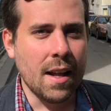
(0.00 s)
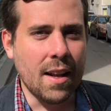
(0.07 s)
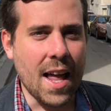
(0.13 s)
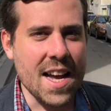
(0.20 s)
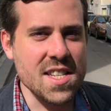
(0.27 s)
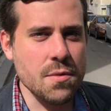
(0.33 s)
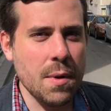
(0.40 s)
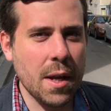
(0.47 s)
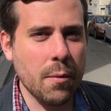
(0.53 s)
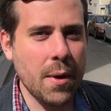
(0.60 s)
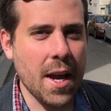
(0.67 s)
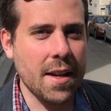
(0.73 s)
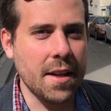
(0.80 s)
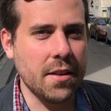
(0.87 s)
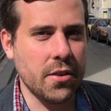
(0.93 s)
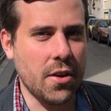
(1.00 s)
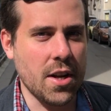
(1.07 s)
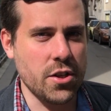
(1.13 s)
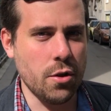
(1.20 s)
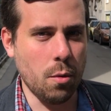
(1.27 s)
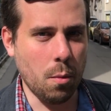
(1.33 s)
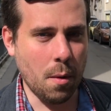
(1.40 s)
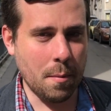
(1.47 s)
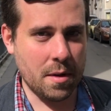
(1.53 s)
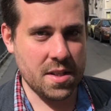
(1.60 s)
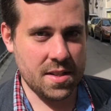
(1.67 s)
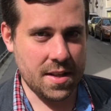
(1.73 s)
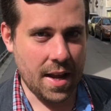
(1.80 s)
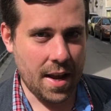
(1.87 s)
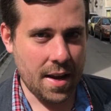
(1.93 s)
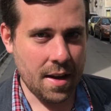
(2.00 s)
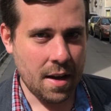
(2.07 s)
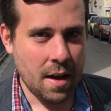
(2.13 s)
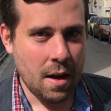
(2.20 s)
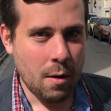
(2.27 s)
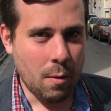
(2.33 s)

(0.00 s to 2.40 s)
Last week we had International Women's Day,